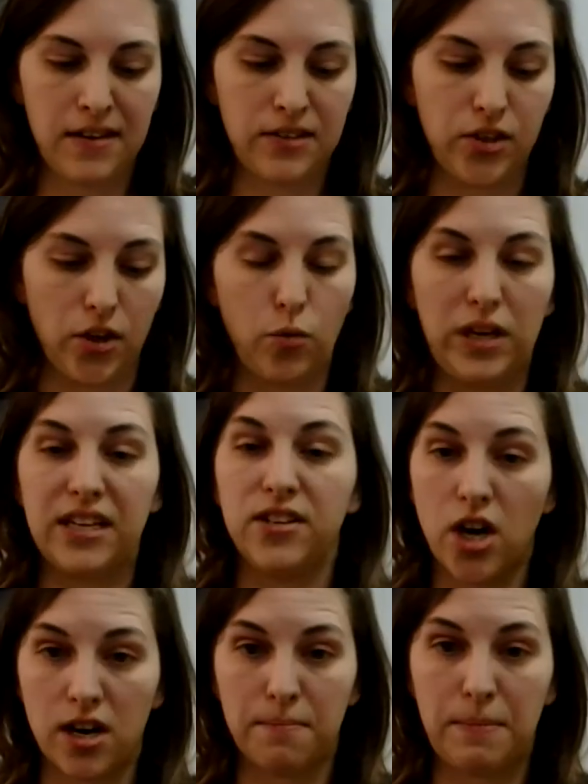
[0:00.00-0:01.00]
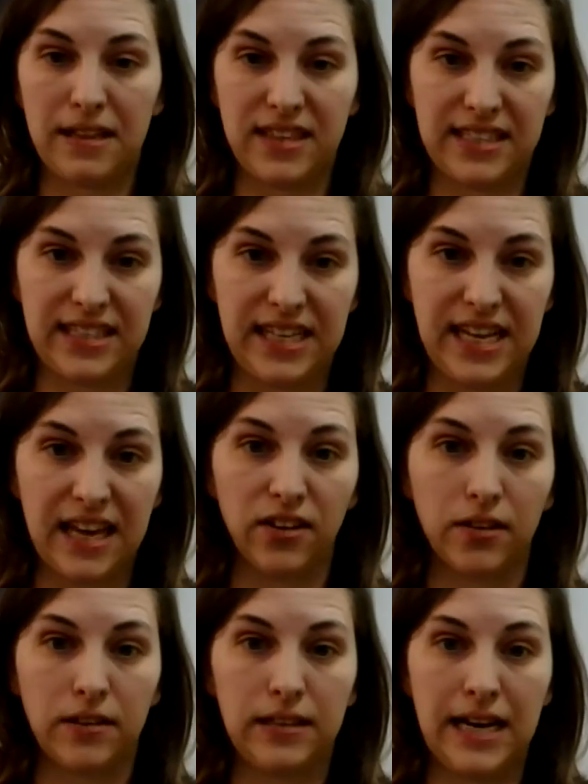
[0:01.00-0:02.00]
so that we can talk about this together.
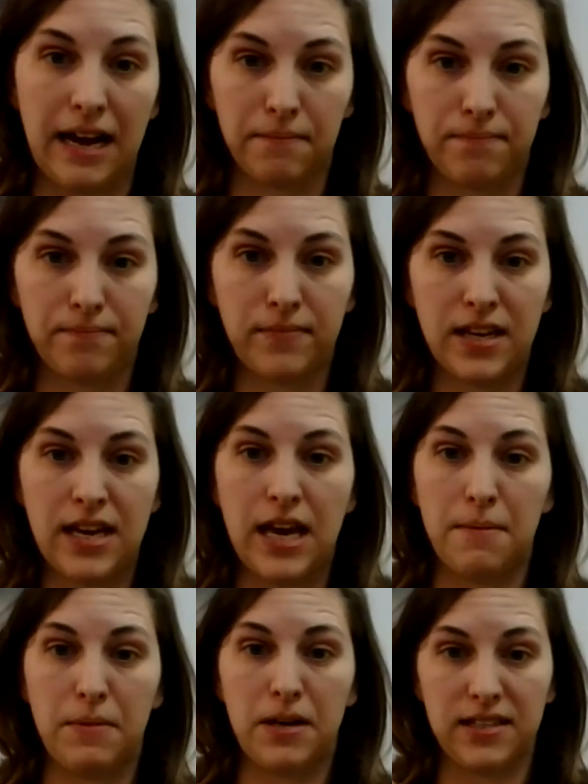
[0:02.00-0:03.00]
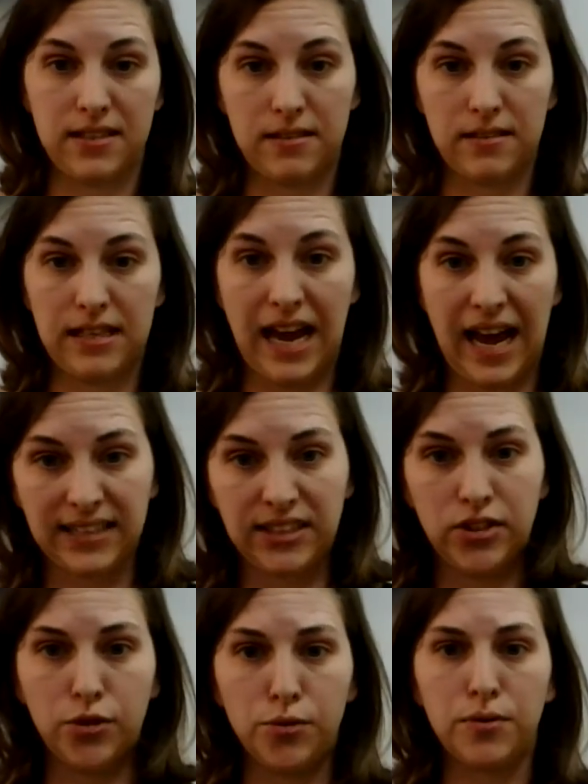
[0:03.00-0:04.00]
Now, I'm going to ask
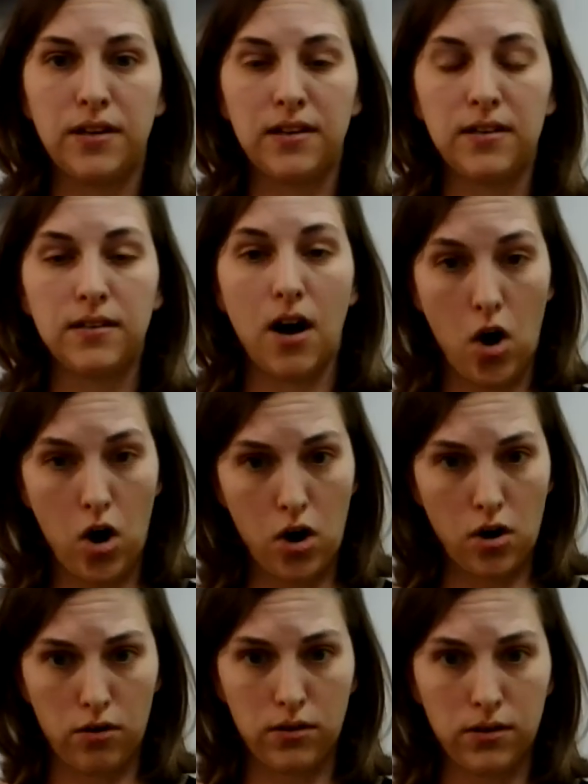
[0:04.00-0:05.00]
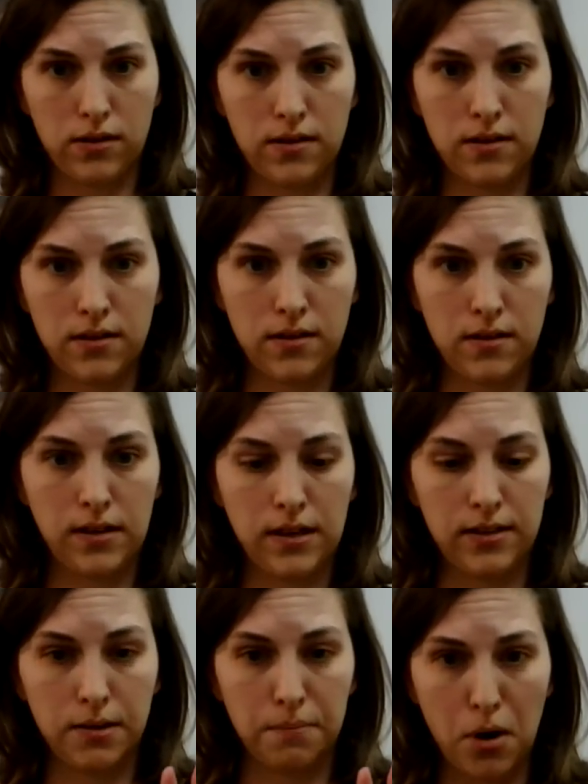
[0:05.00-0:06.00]
you all
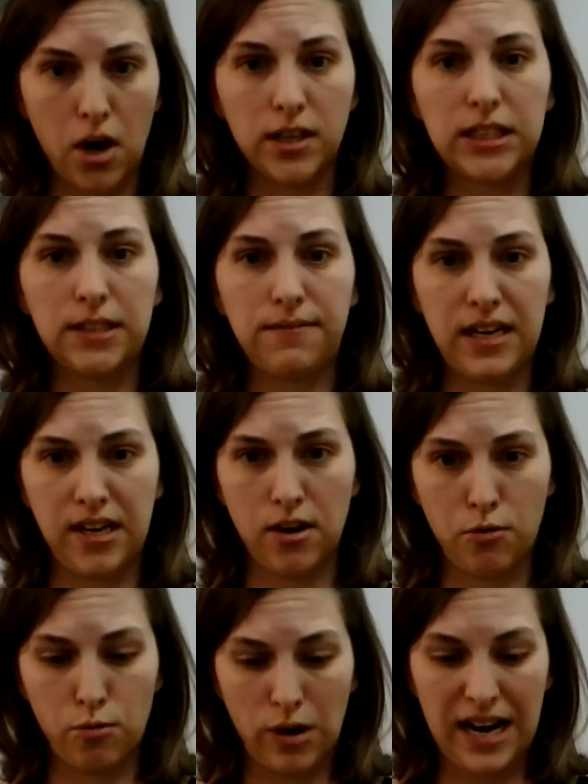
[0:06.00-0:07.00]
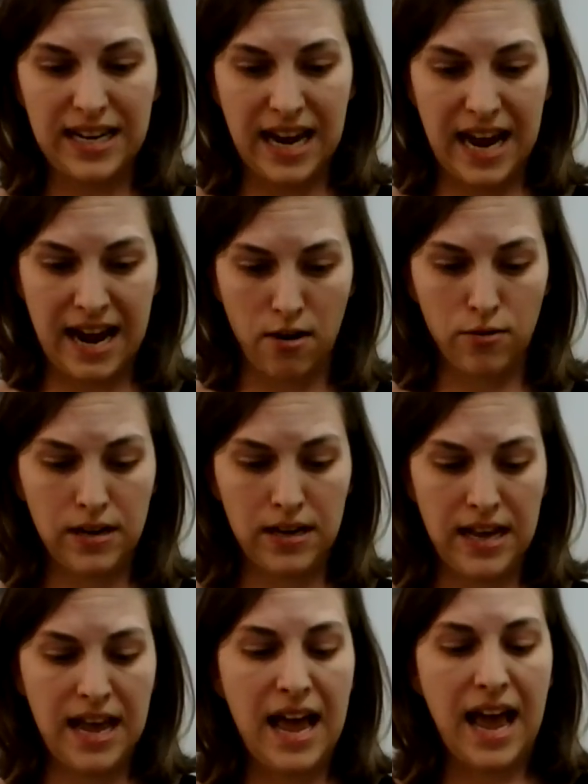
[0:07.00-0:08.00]
to pause the video right now
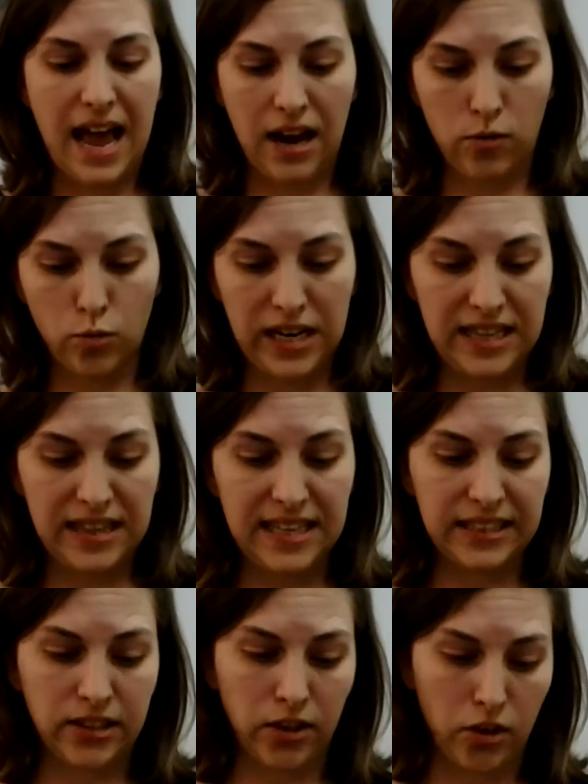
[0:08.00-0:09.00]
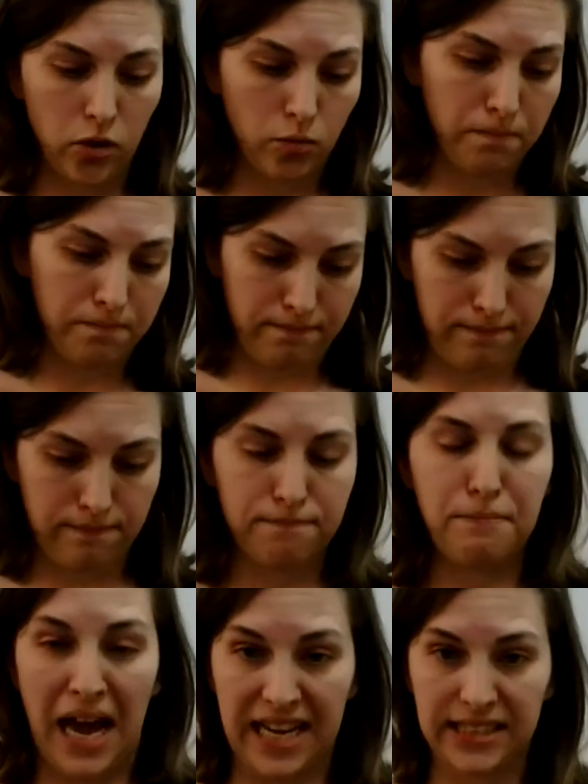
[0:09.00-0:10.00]
and read this little
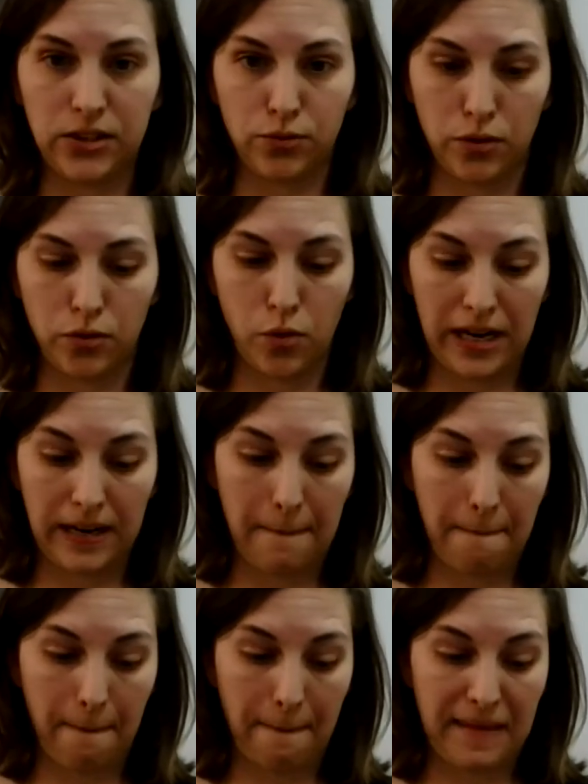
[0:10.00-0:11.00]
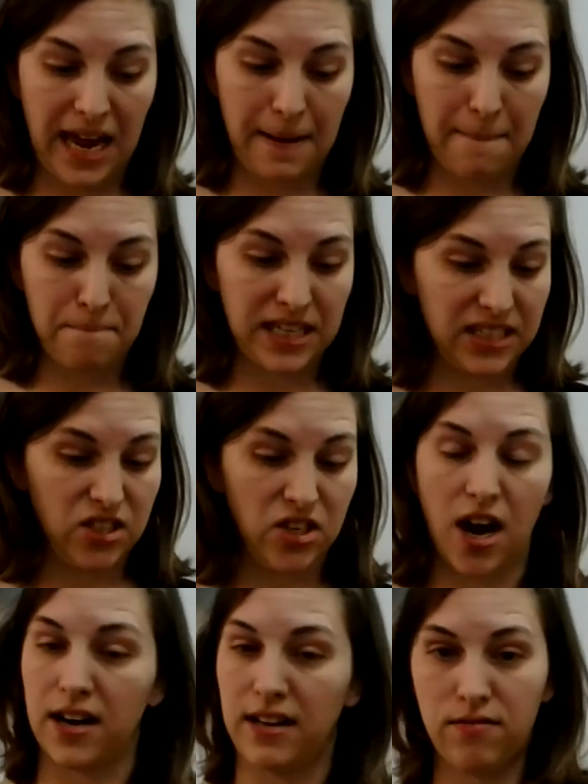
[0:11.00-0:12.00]
passage real quick. Okay? It's
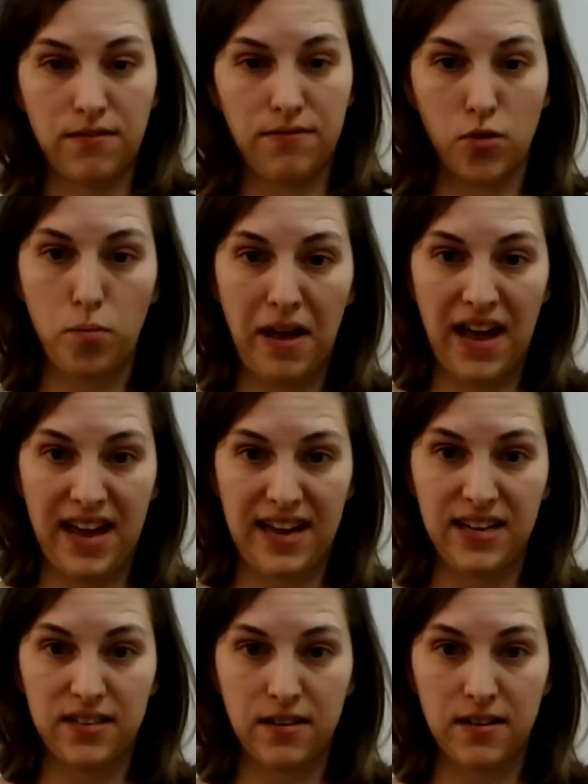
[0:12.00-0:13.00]
not even a full page,